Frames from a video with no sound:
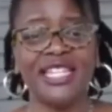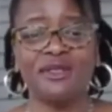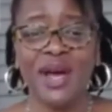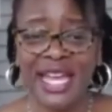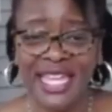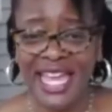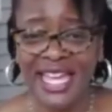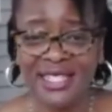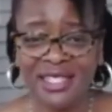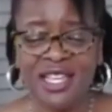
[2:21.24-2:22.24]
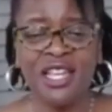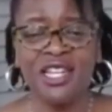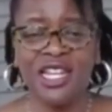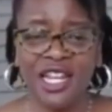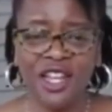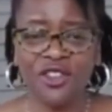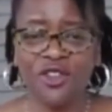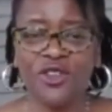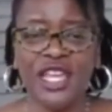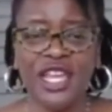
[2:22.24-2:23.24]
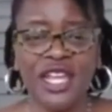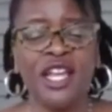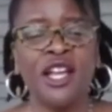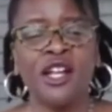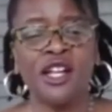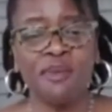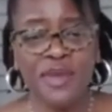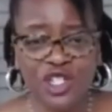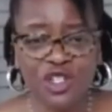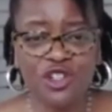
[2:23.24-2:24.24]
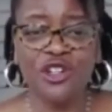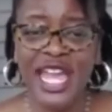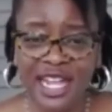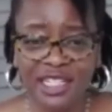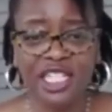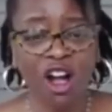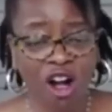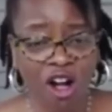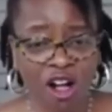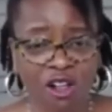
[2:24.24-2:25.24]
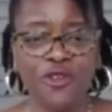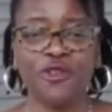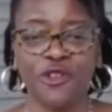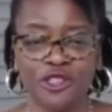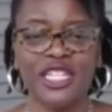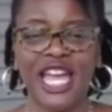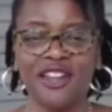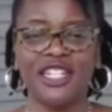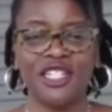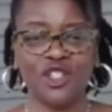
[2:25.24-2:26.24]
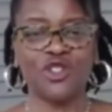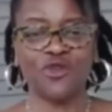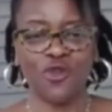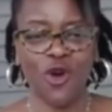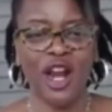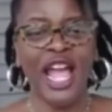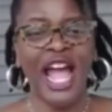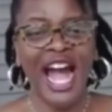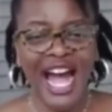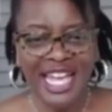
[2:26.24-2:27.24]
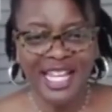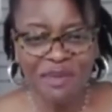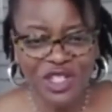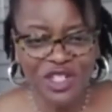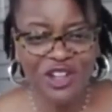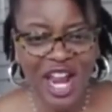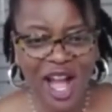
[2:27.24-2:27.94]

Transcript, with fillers: my guest, none other than Commissioner Natalie Hall for Fulton County District 4. Hi, Commissioner. How are